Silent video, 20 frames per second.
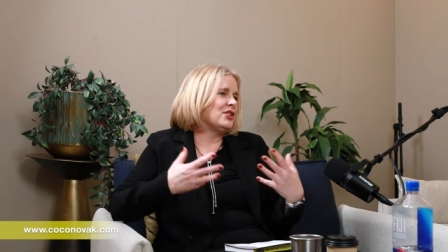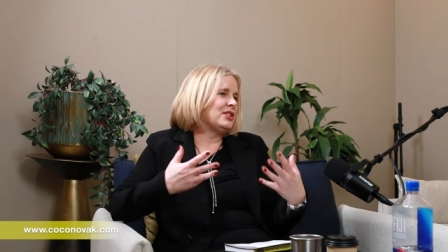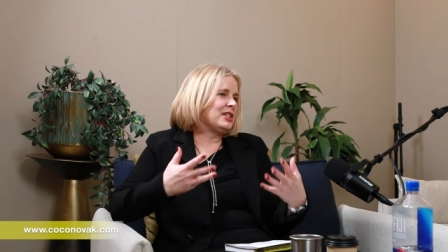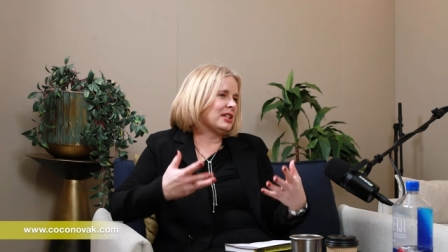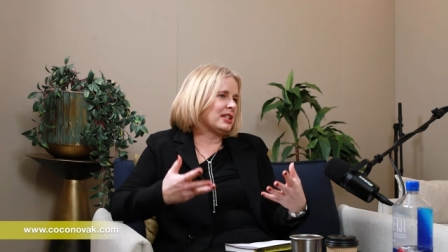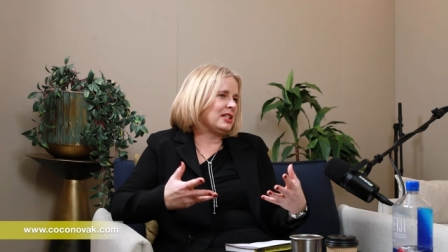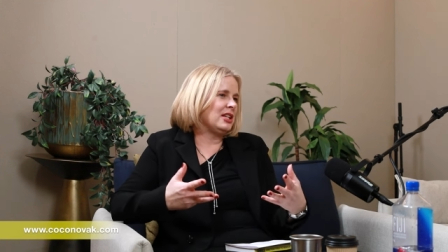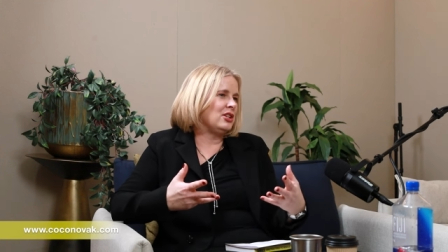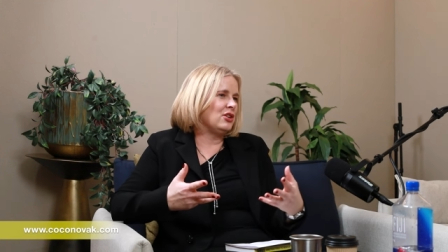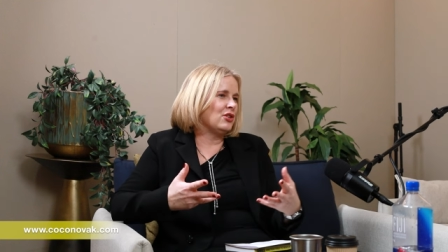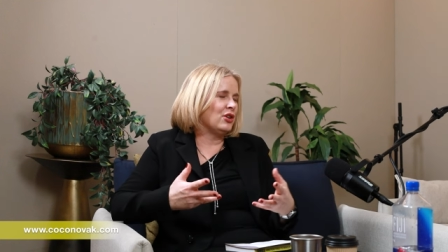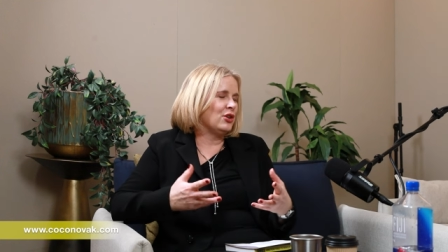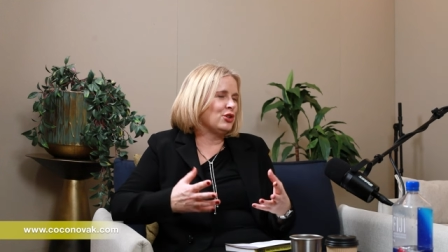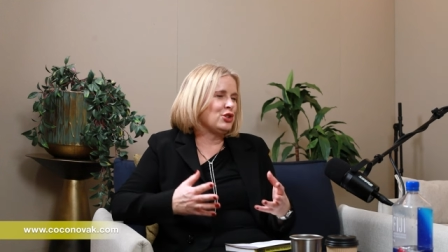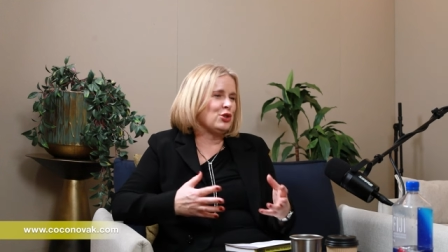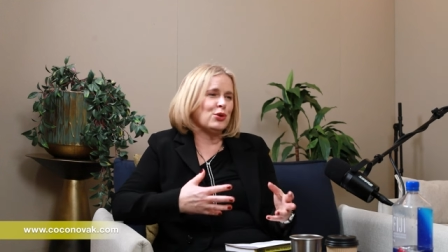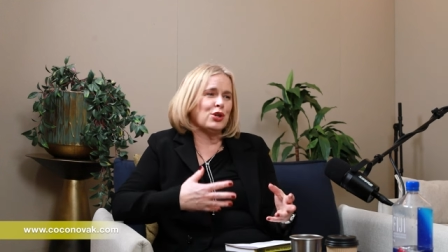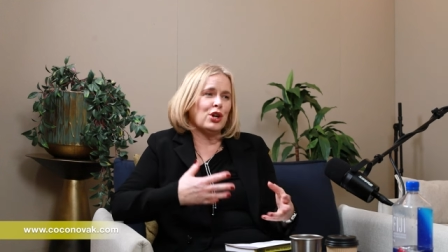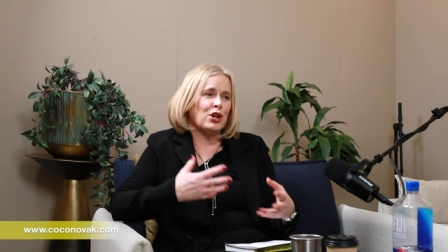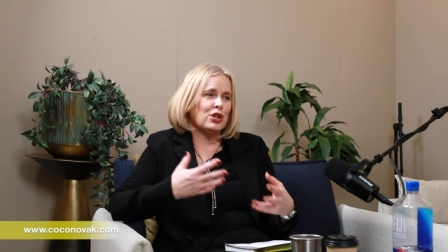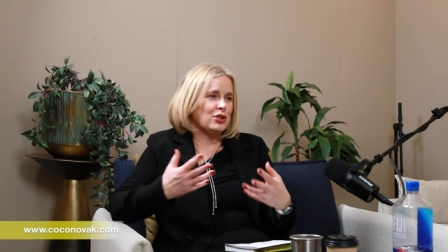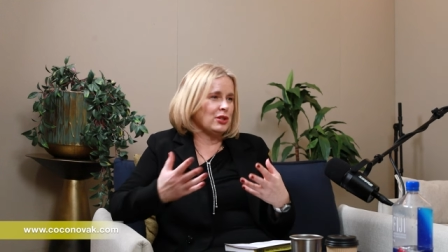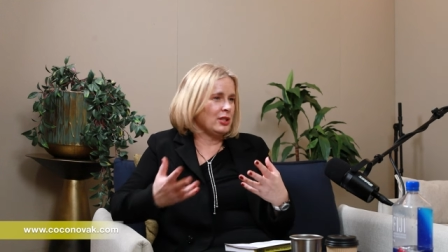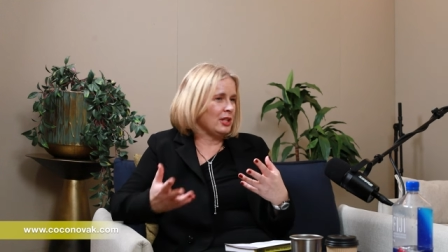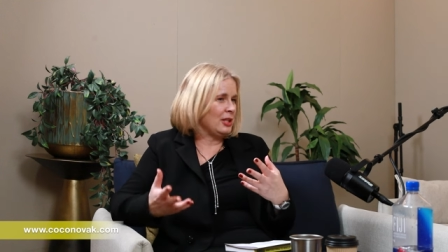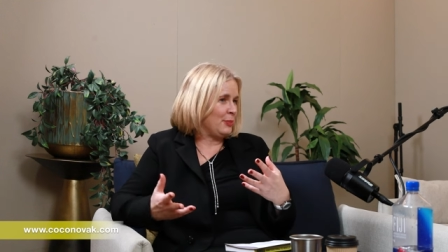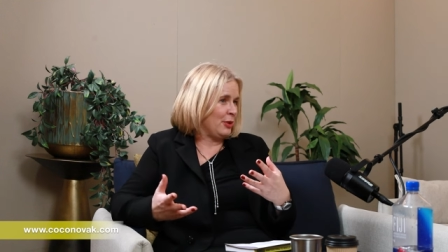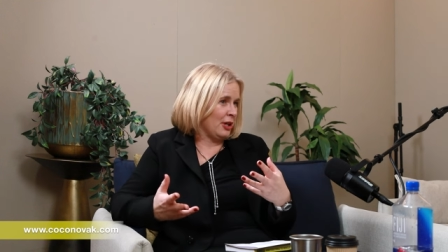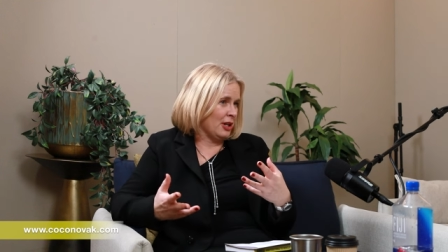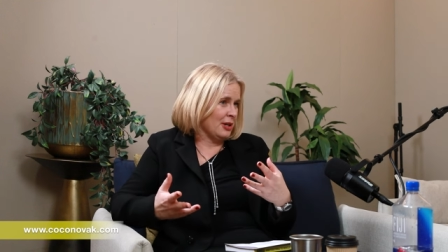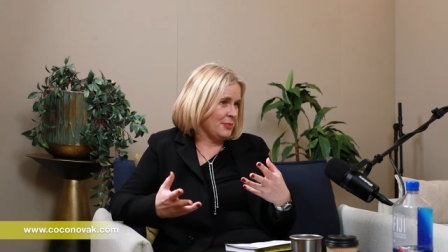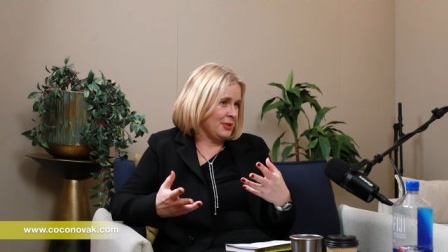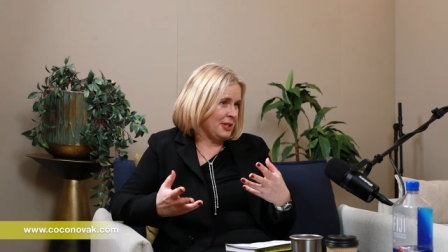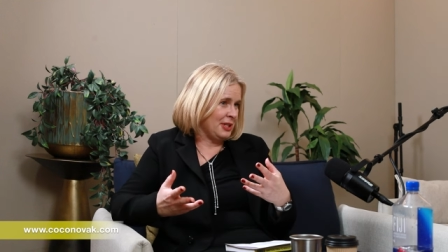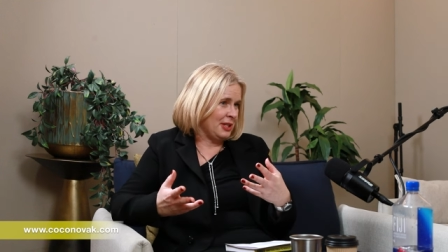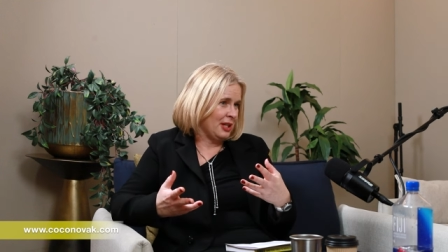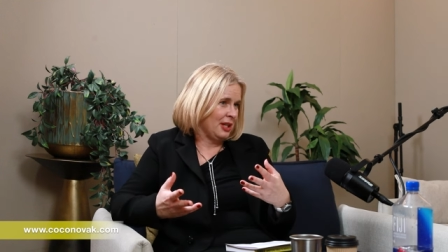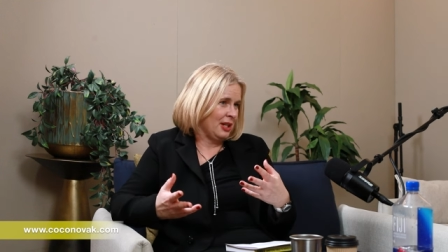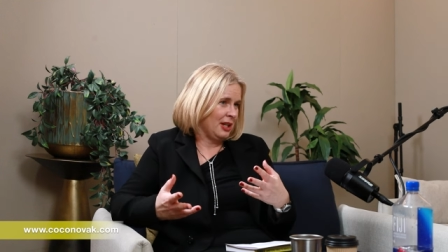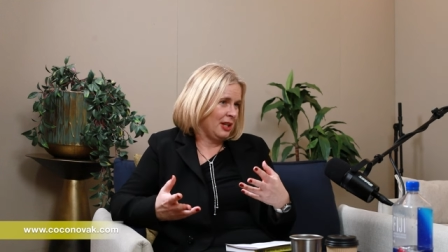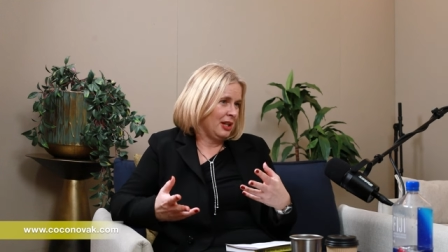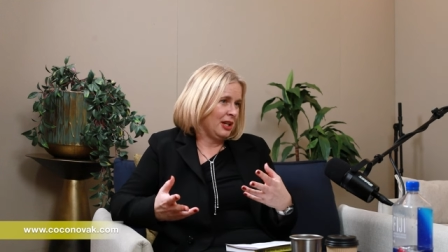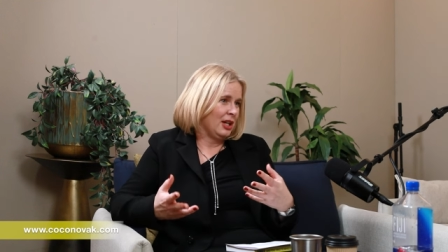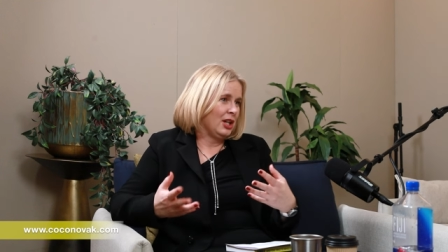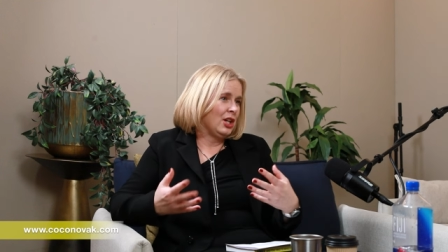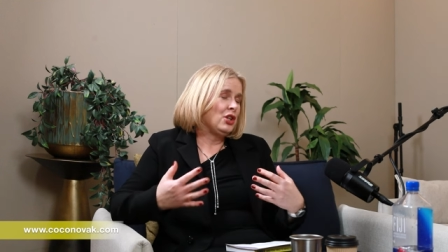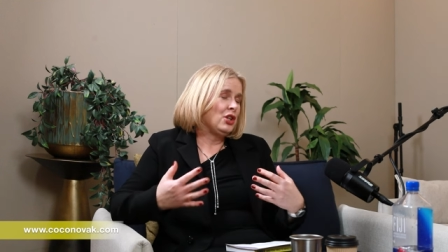16-year-old, you were going to these pubs. I was going to the